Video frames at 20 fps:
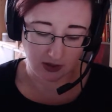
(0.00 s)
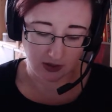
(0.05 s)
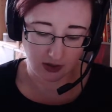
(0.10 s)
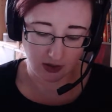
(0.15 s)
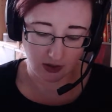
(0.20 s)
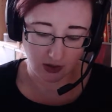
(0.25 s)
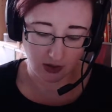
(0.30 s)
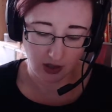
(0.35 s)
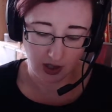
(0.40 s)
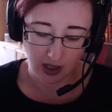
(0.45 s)

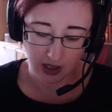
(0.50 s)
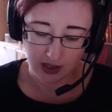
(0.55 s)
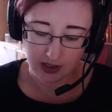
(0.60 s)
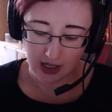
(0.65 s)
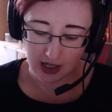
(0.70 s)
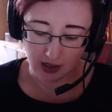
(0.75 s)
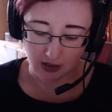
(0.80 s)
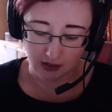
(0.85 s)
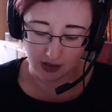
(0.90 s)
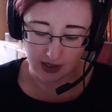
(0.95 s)
So
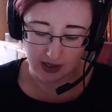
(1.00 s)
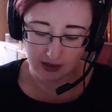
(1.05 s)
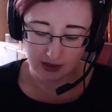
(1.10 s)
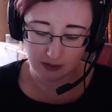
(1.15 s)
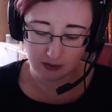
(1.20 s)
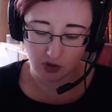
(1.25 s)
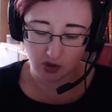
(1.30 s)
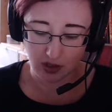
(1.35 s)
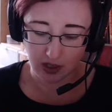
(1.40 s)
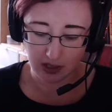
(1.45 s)
now, here's
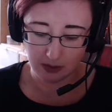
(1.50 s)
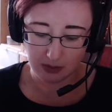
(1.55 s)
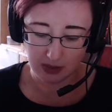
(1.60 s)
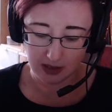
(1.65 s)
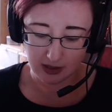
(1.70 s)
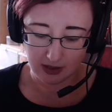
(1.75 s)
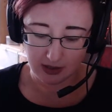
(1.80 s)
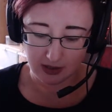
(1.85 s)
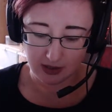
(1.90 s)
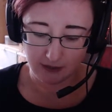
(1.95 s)
some tricky
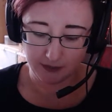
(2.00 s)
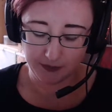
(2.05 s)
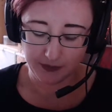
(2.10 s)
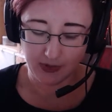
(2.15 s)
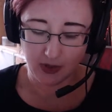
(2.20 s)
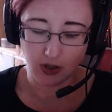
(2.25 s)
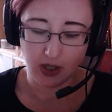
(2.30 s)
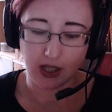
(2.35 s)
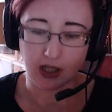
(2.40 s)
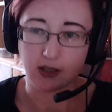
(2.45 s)
bits.
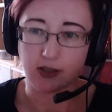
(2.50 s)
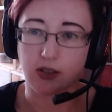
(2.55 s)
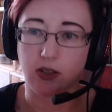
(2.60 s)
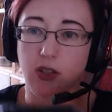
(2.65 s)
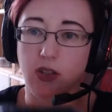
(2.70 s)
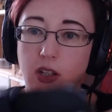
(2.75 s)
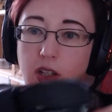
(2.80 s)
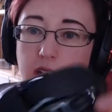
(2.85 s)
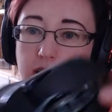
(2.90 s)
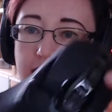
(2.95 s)
Okay, so
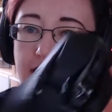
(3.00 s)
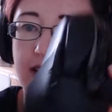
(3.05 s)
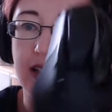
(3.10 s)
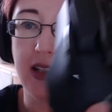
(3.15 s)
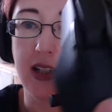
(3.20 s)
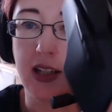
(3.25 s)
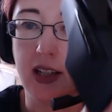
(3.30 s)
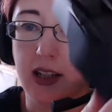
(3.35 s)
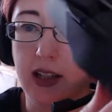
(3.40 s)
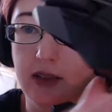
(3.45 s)
you can
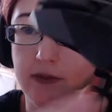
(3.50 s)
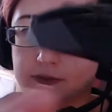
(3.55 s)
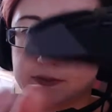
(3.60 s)
see